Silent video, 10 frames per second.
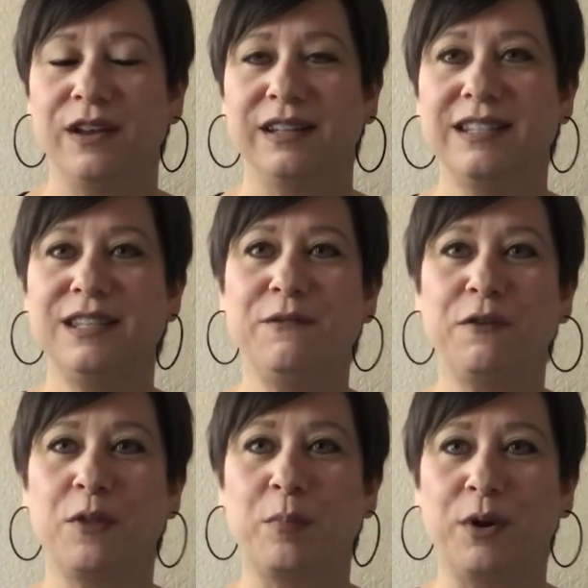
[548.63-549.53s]
Listen
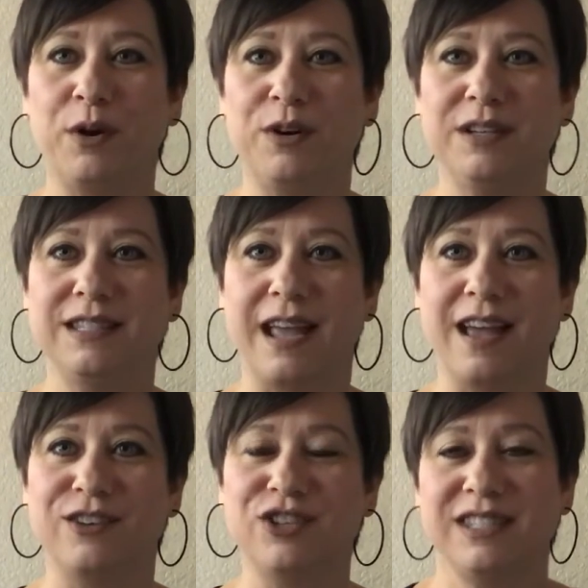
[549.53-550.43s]
for the birds
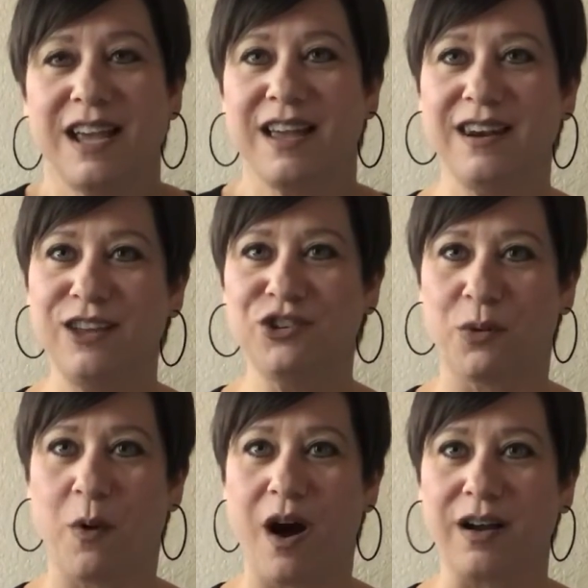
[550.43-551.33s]
and just take a nature
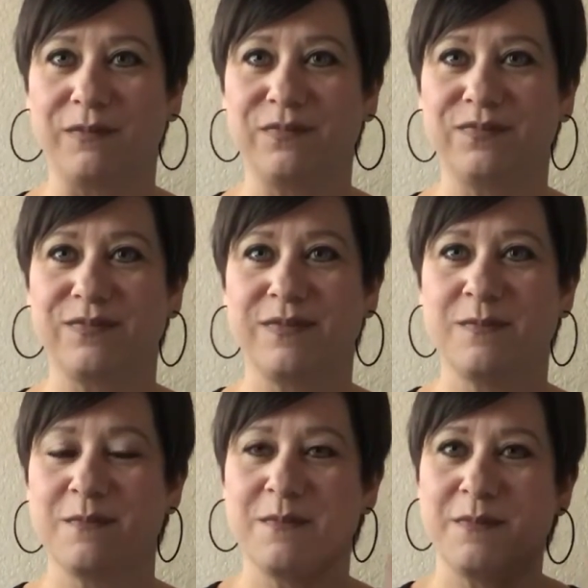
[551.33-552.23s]
walk.
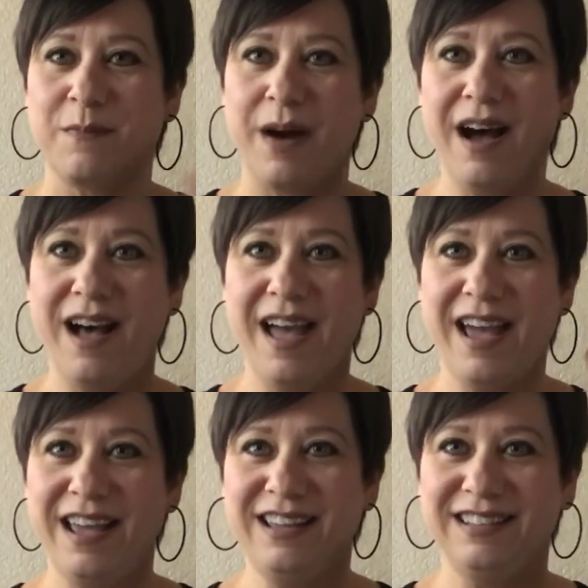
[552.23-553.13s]

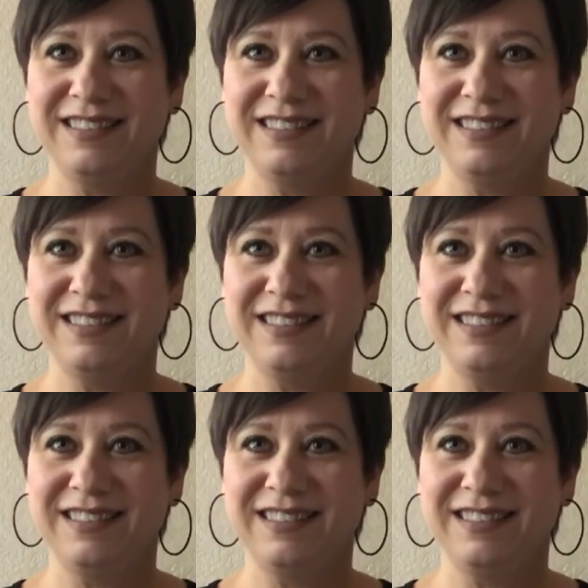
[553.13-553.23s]
Bye.